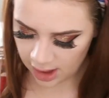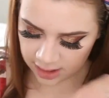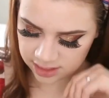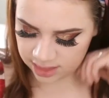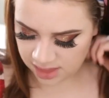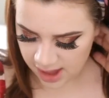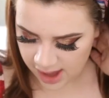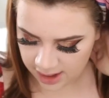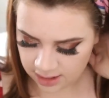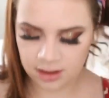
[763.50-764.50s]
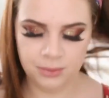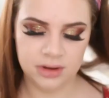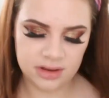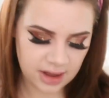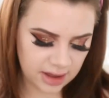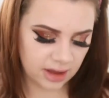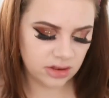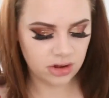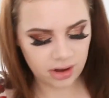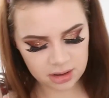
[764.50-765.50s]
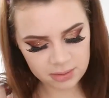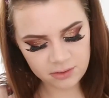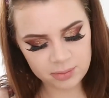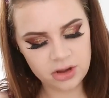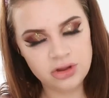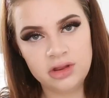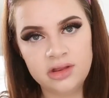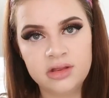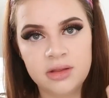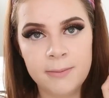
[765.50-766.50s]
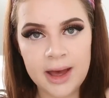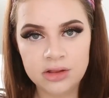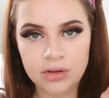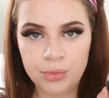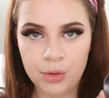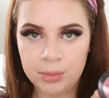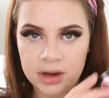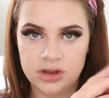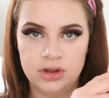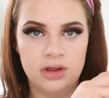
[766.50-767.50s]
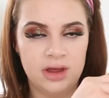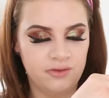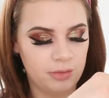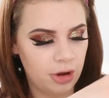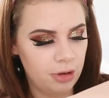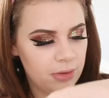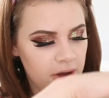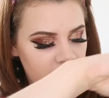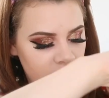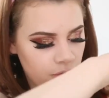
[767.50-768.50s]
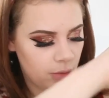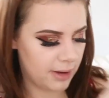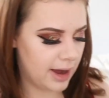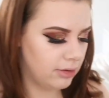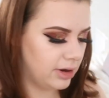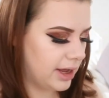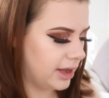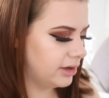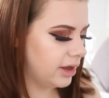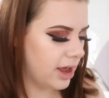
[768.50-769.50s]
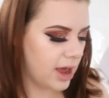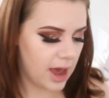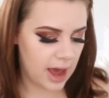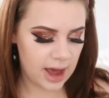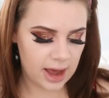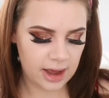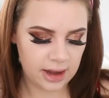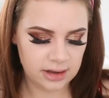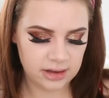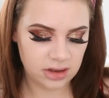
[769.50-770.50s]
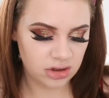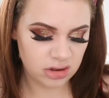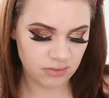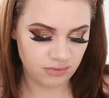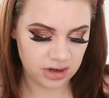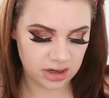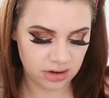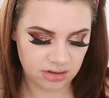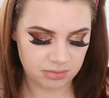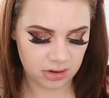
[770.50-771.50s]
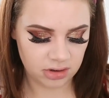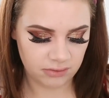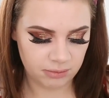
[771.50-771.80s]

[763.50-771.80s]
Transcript: And then I'm going to take a tiny bit of blush. This is the Maximore blush that you can get from Home Bargains or Poundland, and it's just a really nice blush.